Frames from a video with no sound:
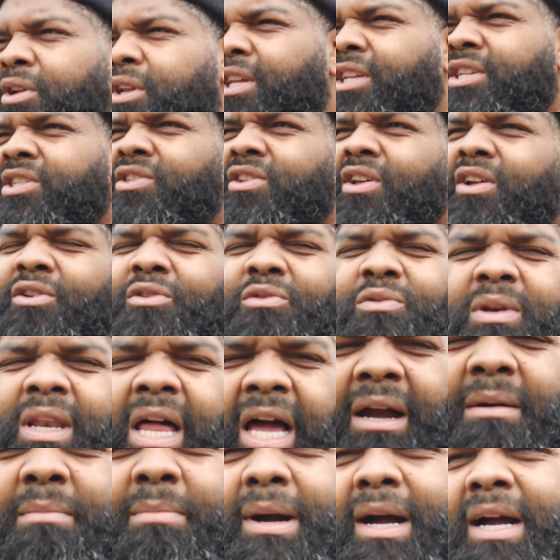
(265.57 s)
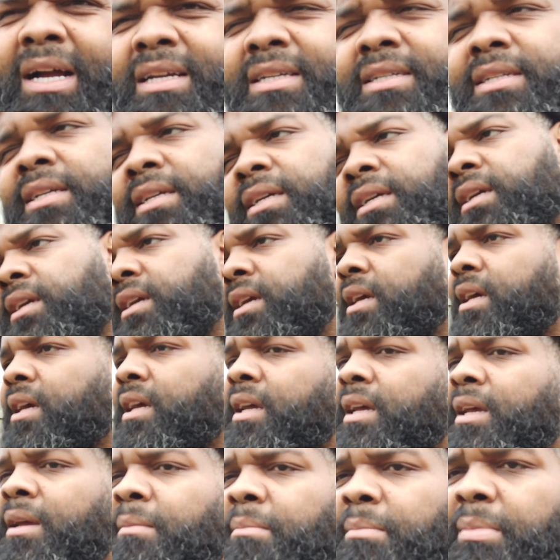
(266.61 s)
put install a new lockbox.
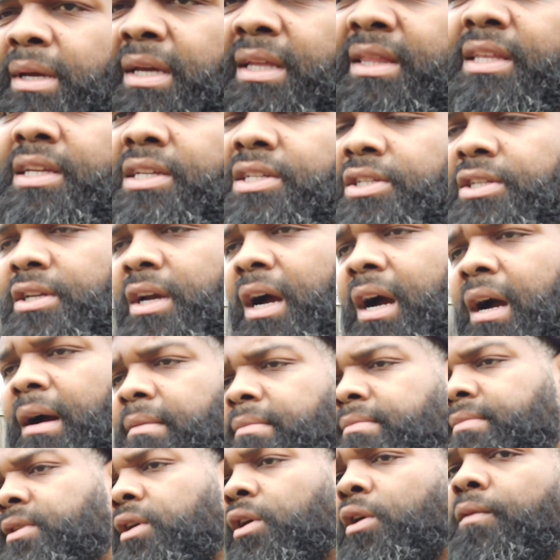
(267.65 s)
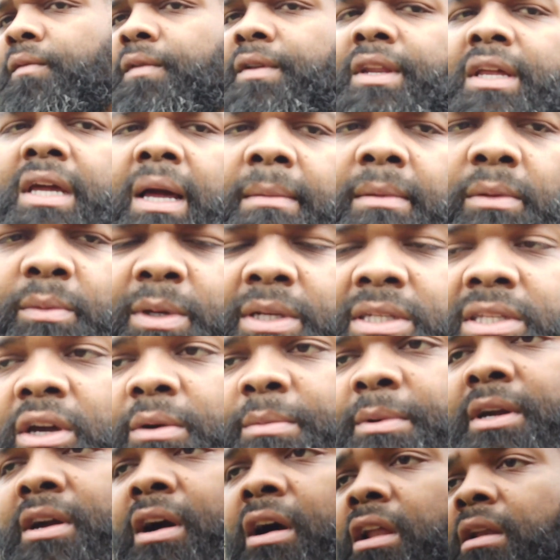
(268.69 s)
Bid this job. Hopefully in a couple of weeks
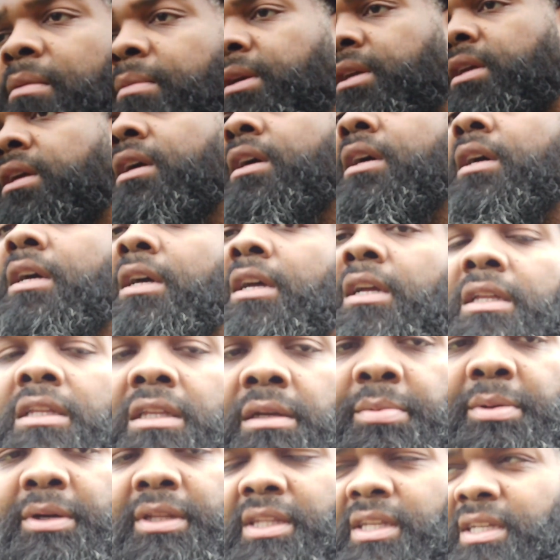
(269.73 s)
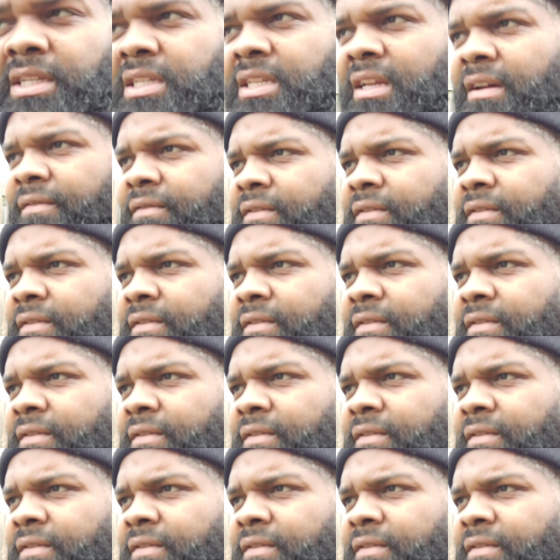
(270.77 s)
they'll be calling me to put this